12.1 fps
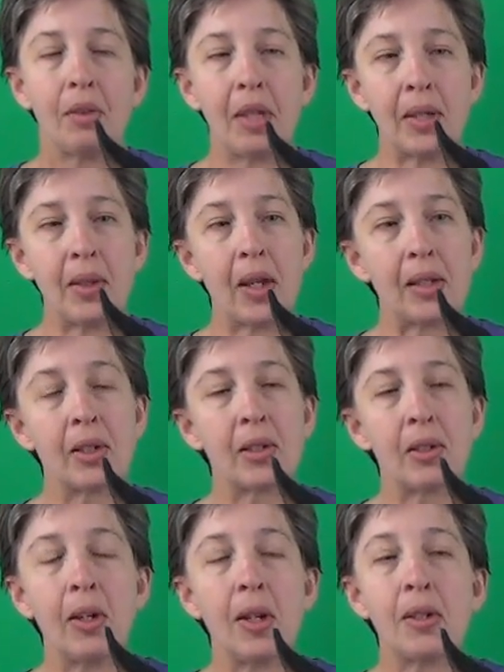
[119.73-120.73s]
This
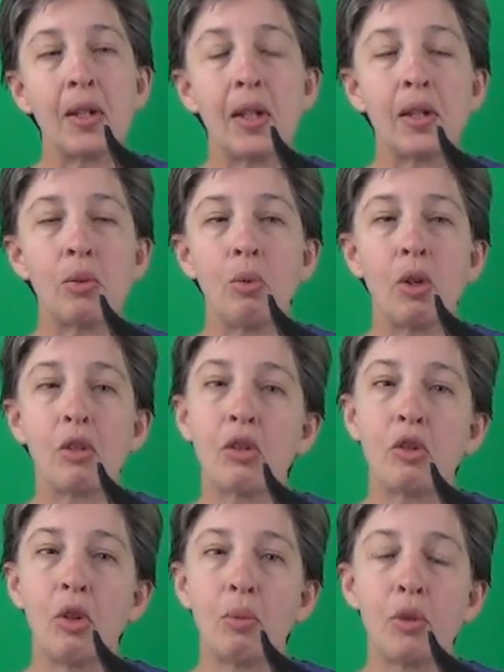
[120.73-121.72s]
exercise is what
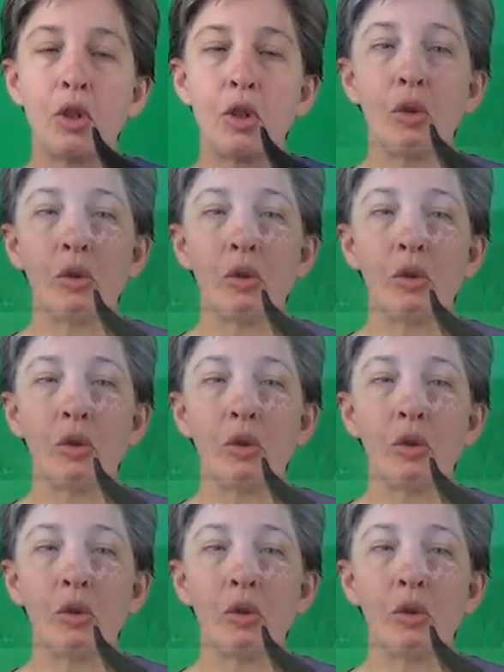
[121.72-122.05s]
stops your